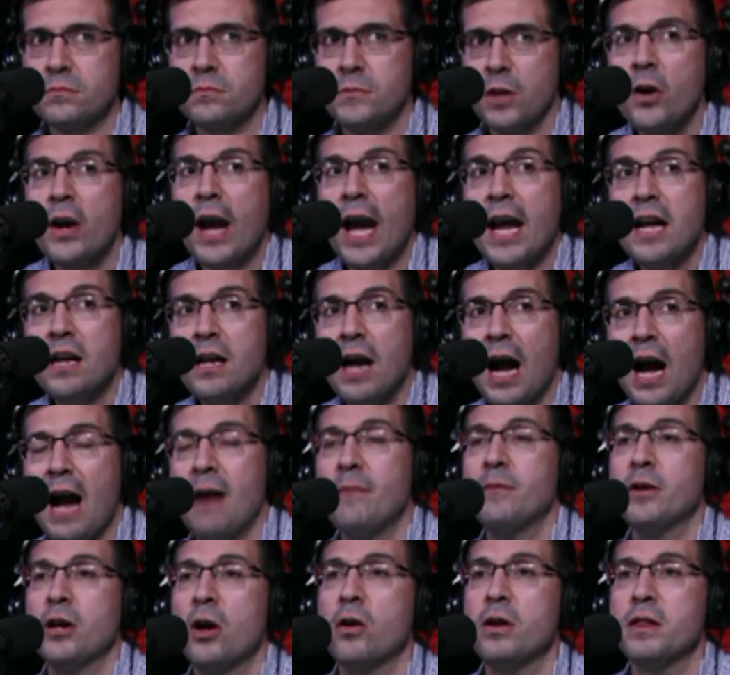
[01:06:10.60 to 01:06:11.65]
Okay.
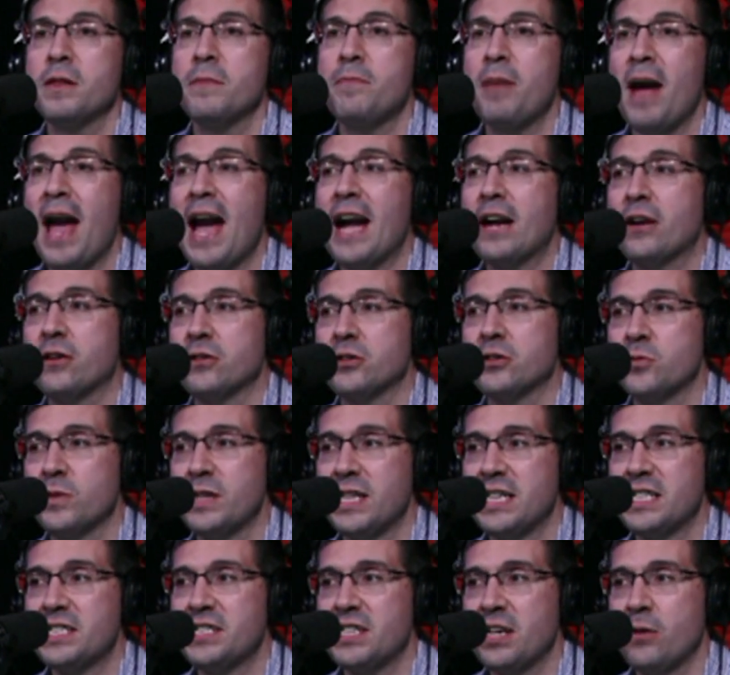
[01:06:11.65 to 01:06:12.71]
I'm going to go to the Packers
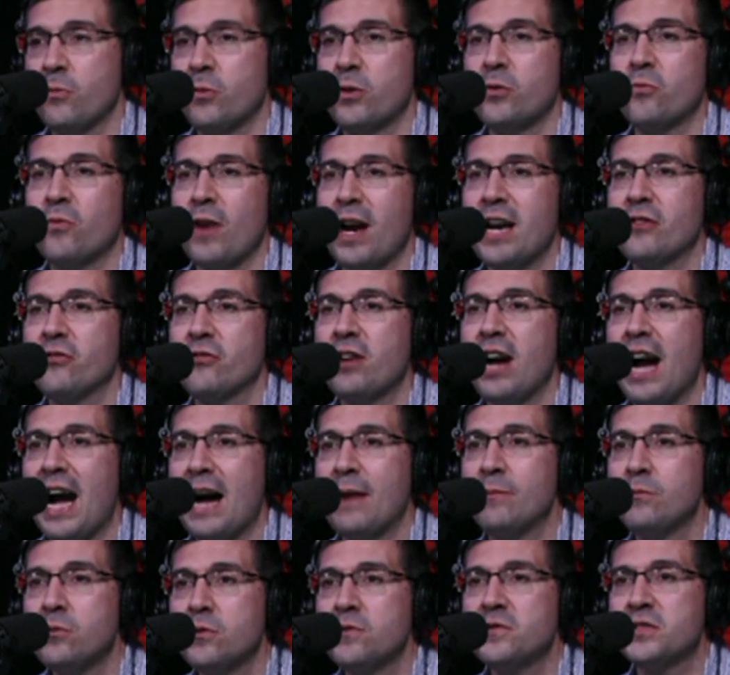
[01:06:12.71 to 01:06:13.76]
when Randall
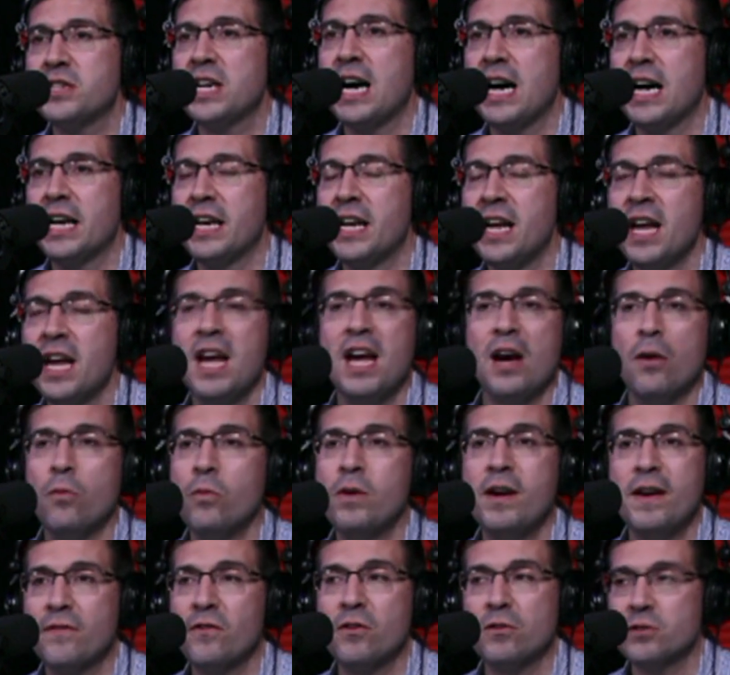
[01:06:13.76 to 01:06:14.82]
Cobb moves on and
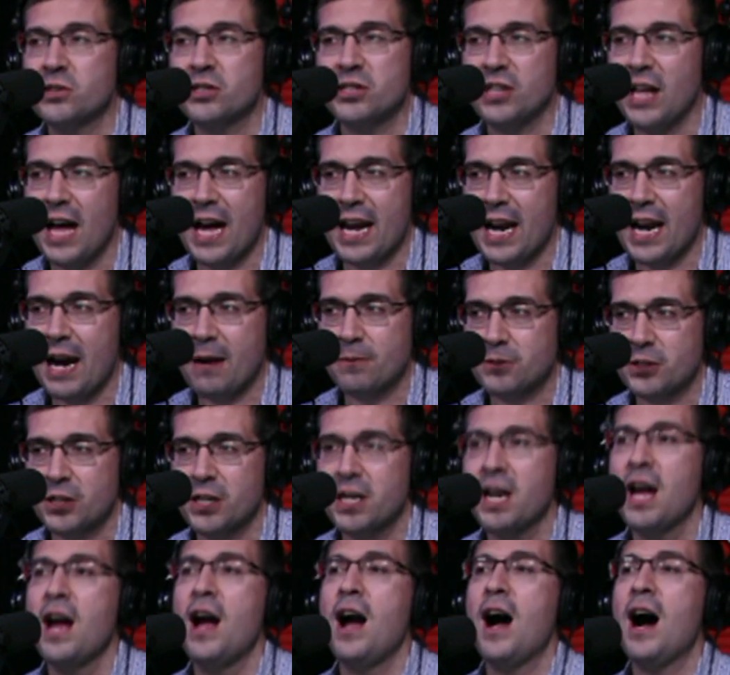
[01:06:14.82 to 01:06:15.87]
we have no slot
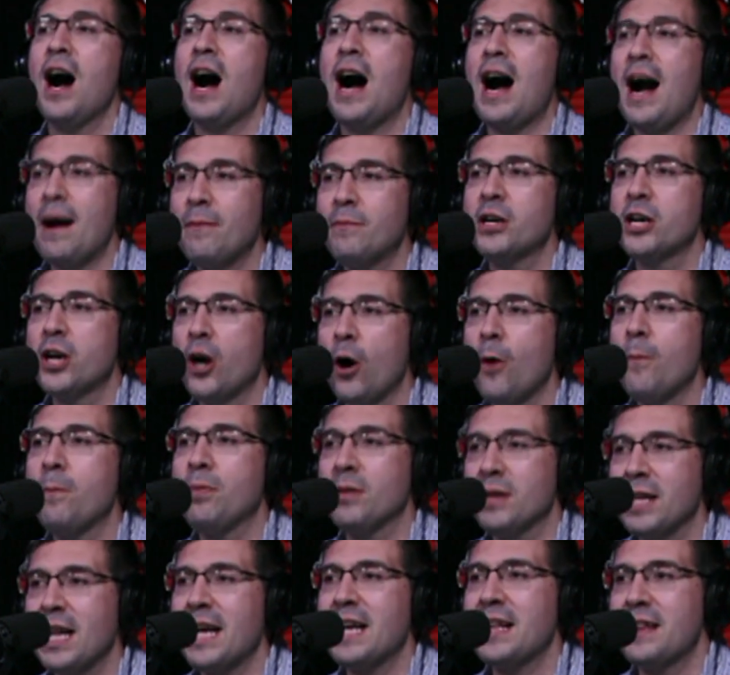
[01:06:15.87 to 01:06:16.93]
option. I'm going to go
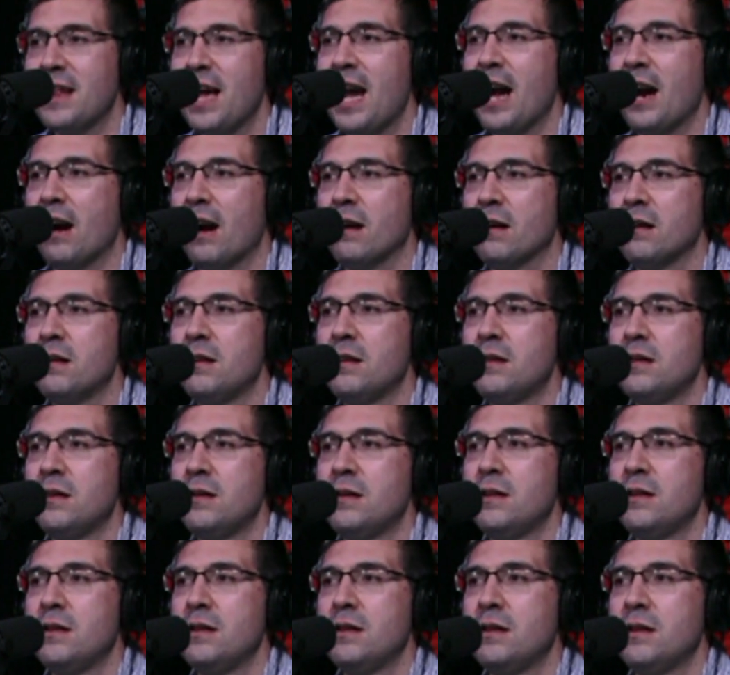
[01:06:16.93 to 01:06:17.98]
play there.
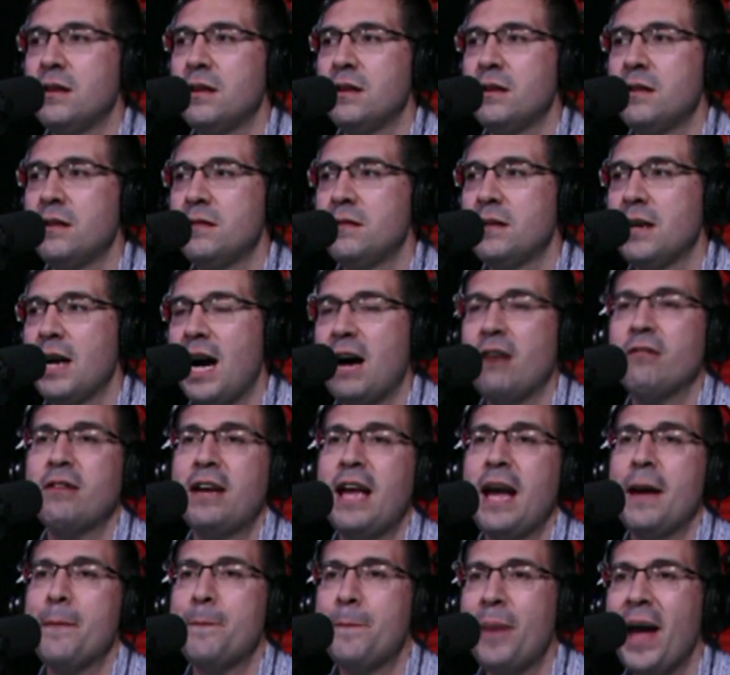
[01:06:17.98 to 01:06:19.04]
I'll
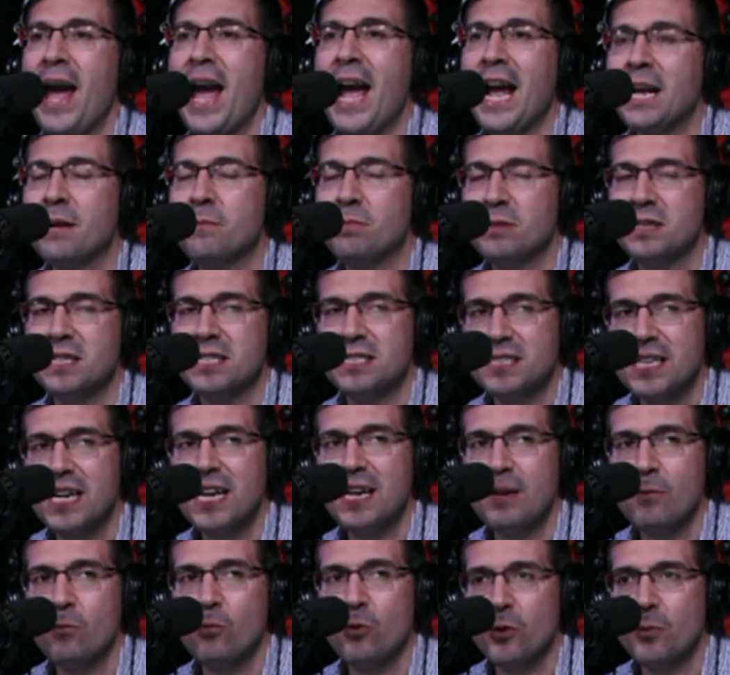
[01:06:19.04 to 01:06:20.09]
get paid, but the
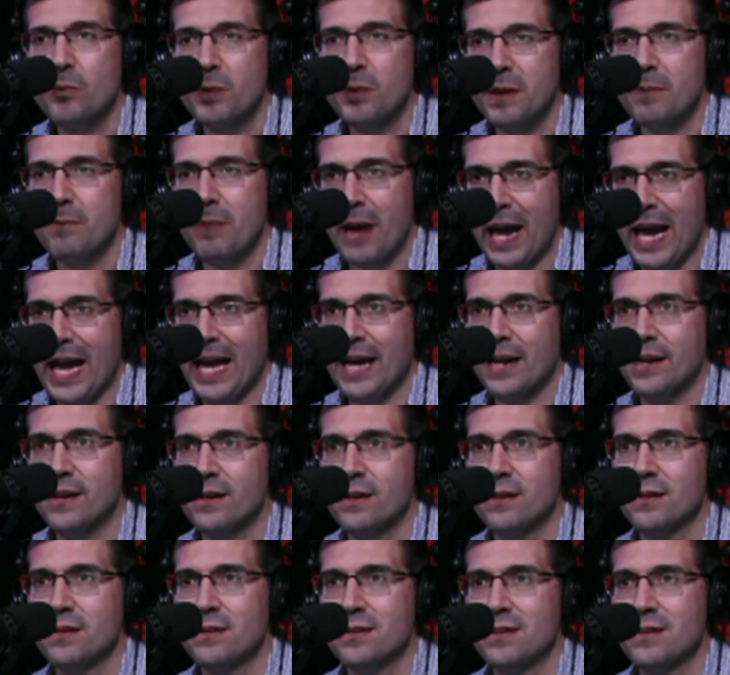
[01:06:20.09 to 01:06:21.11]
team will be bad.